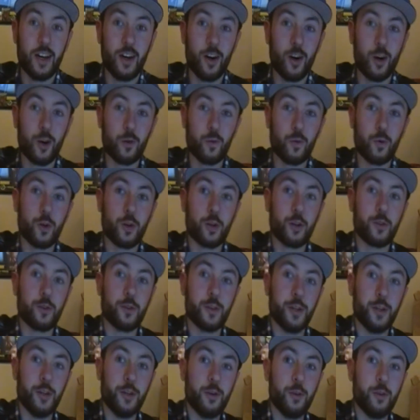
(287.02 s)
artwork
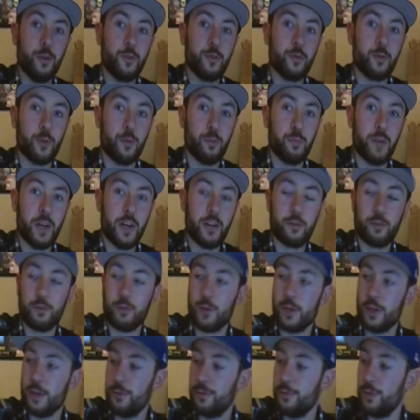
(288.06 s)
used for
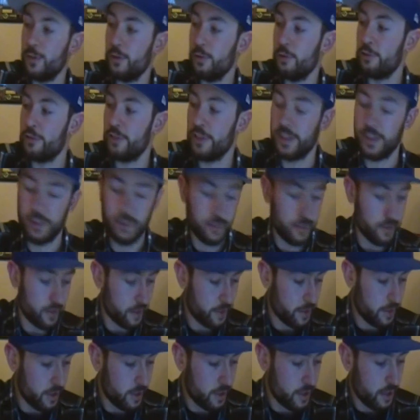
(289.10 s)
Metroid Fusion,
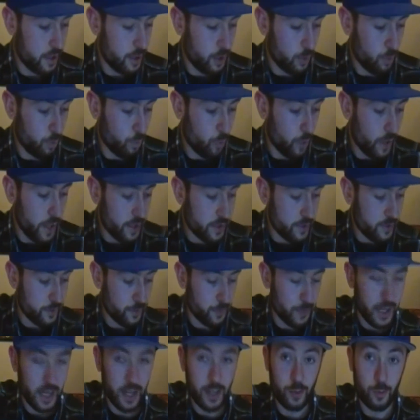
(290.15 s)

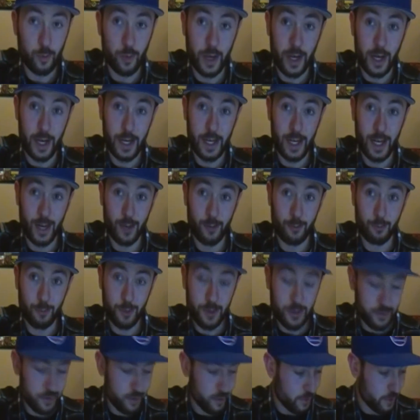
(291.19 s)
which, by the way, I
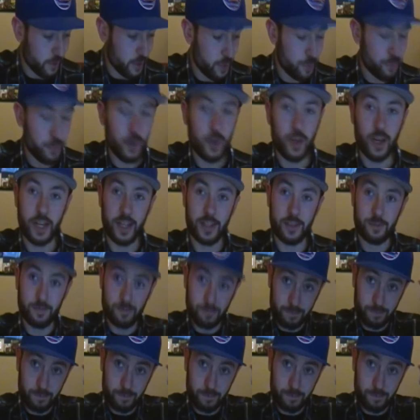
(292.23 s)
recently bought.